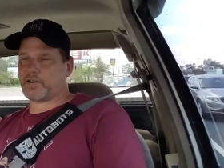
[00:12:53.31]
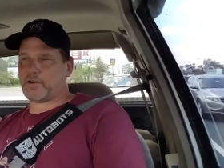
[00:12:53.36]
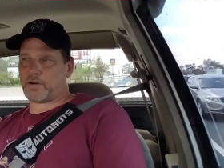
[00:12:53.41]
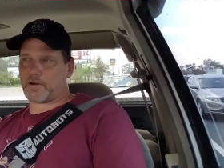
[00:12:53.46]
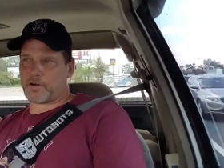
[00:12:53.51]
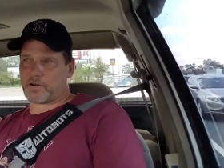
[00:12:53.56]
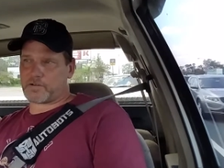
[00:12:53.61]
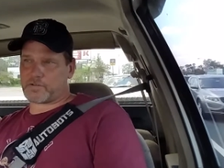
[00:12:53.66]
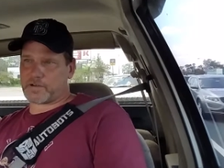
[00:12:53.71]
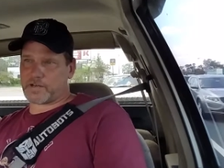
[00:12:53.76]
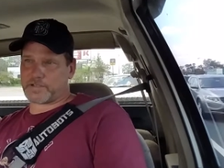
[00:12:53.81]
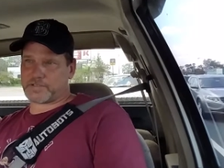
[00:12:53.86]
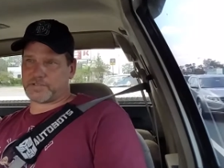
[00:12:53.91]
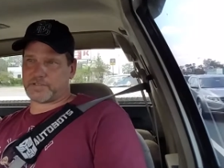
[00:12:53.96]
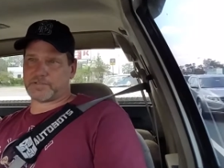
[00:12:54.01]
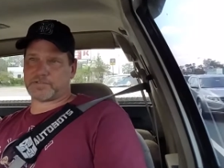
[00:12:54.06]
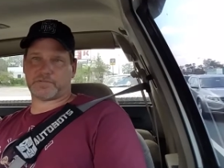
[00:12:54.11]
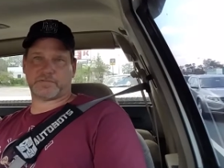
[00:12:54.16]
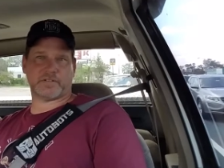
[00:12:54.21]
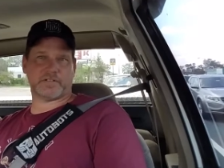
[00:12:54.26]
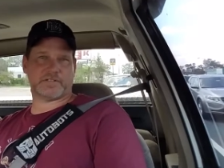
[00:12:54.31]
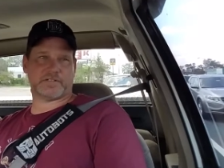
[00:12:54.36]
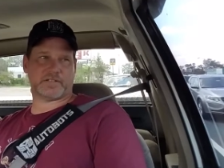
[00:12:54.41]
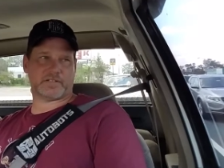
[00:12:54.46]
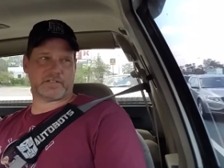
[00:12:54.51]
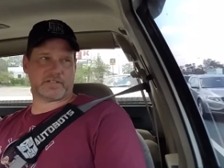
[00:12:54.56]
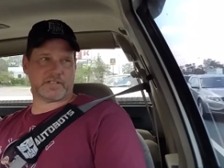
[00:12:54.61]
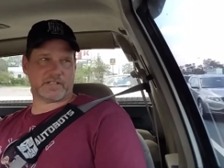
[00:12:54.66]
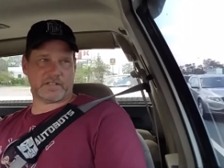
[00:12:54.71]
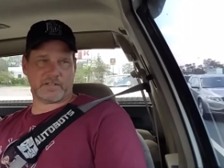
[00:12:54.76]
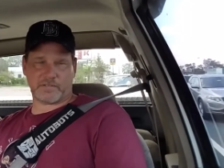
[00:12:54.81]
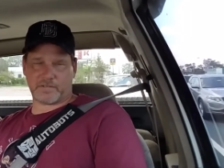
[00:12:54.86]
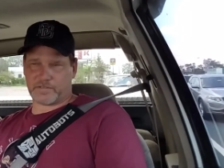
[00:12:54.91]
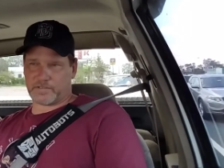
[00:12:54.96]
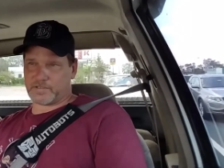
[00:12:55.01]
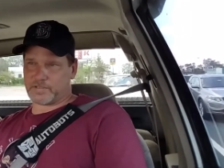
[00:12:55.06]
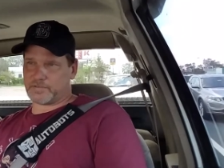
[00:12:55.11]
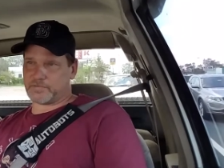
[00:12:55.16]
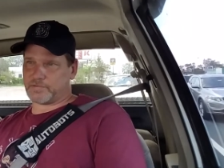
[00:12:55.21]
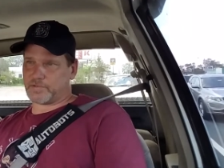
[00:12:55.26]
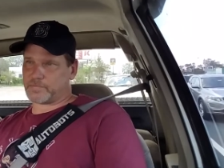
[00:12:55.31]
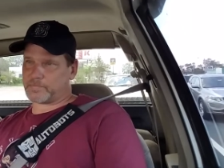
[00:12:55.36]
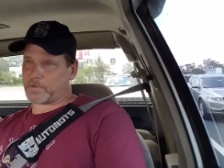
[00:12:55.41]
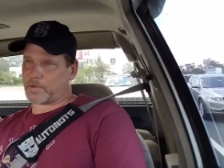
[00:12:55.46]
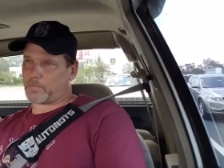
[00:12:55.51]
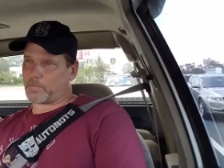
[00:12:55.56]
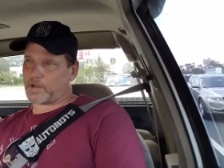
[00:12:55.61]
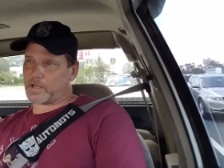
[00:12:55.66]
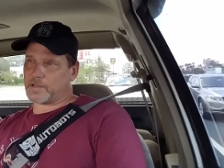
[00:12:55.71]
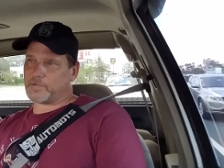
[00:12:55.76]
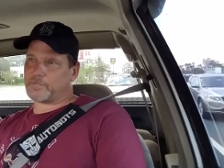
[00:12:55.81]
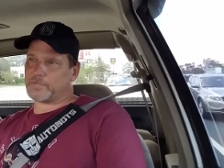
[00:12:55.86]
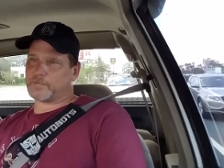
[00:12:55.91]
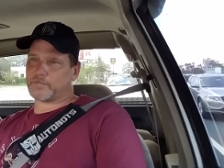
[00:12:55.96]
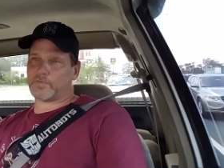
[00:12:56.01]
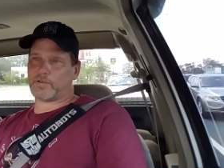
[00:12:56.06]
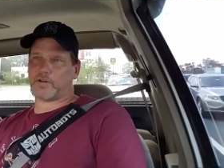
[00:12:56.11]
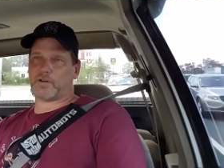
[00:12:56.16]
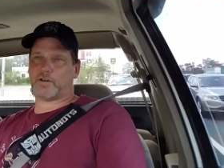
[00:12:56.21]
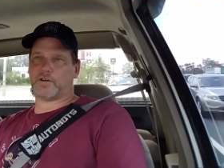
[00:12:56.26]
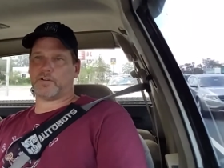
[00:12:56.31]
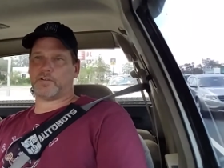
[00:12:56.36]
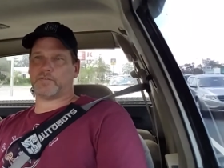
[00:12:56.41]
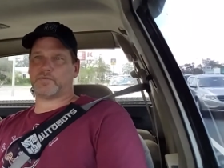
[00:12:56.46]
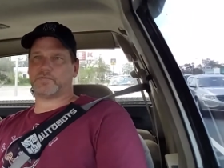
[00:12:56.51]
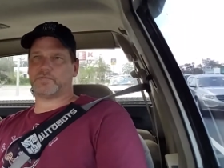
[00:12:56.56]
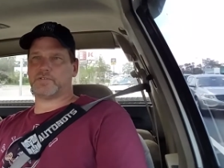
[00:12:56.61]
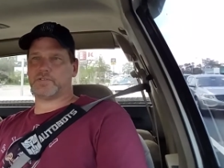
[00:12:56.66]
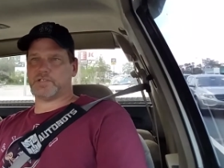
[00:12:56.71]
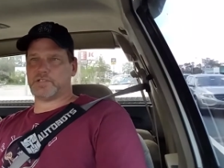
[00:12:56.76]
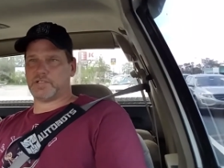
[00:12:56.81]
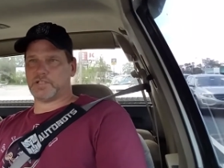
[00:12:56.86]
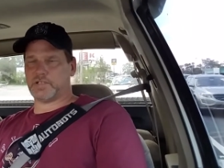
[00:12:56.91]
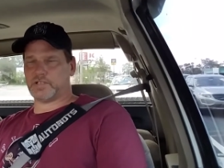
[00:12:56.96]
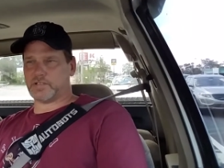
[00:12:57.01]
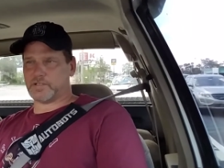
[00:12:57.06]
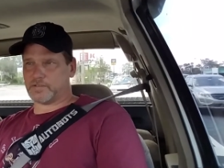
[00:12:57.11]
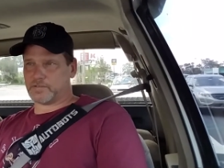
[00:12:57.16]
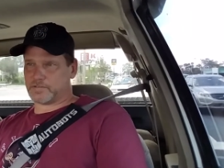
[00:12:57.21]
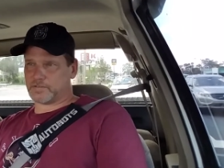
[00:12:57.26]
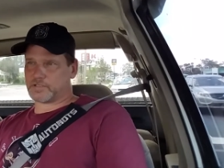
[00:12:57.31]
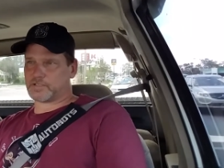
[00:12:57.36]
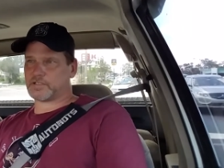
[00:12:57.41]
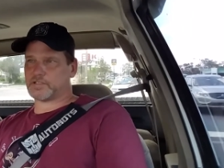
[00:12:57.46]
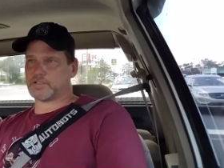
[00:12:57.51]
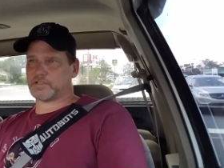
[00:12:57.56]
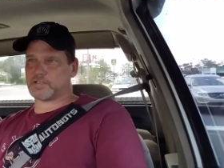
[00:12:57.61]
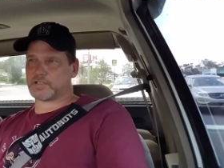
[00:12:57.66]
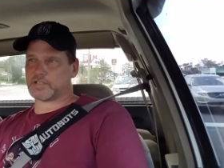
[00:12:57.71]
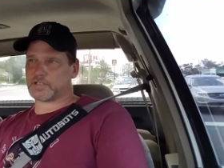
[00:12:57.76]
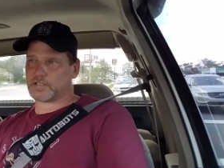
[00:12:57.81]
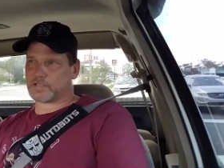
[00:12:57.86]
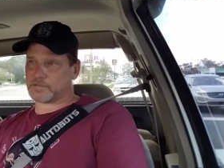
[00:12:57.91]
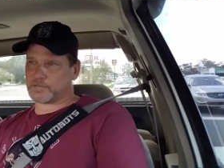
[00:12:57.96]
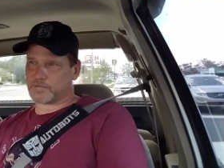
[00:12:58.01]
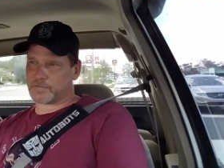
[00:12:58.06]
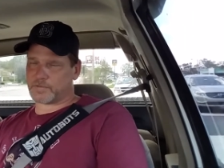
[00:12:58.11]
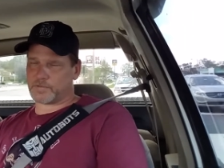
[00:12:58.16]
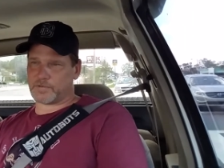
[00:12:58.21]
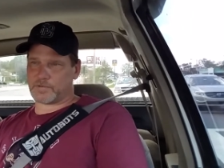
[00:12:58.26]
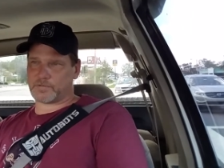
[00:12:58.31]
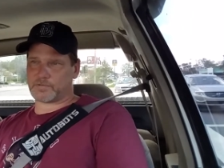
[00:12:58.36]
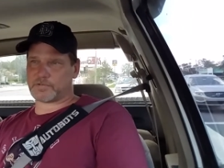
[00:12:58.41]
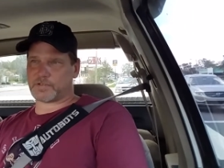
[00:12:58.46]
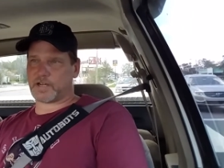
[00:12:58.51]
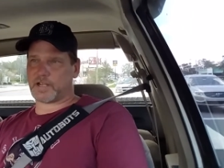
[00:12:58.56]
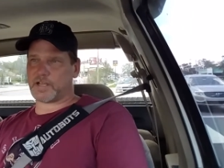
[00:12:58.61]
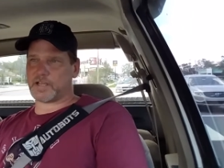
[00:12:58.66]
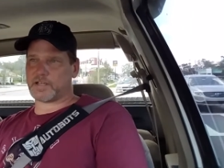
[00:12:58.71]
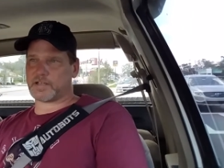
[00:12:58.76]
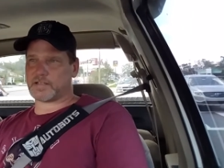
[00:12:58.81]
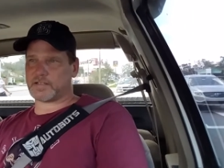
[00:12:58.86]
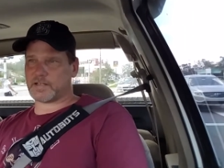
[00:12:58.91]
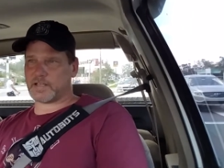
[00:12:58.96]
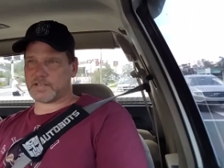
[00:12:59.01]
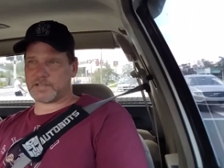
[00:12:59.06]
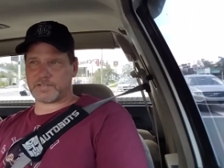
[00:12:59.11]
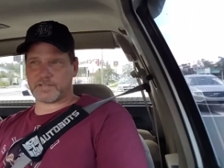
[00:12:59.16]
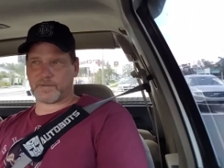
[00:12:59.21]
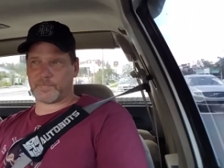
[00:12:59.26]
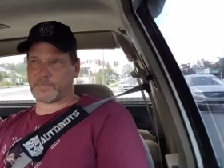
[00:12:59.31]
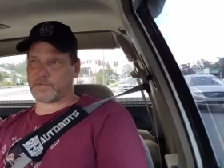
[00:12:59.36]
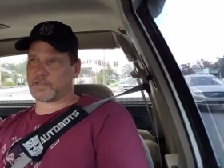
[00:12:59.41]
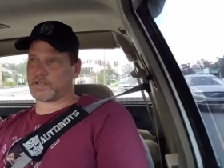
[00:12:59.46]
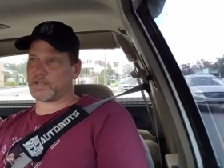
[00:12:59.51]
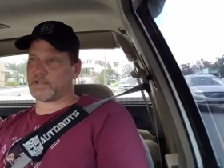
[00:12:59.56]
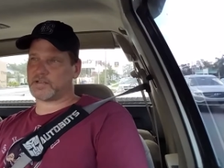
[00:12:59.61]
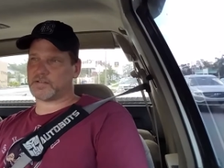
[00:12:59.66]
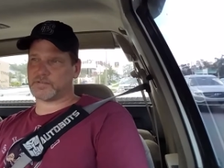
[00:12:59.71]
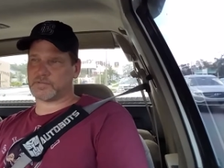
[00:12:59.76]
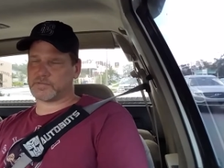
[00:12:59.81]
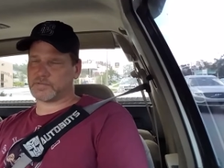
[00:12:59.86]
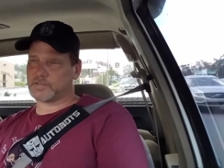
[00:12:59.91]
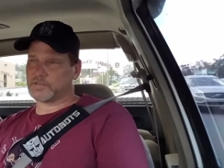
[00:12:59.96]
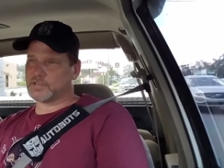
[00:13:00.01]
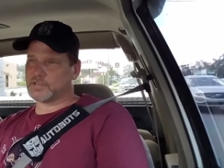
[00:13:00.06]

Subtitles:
car wreck just recently with my wife involved, and hurting her through the wreck, and that's something I don't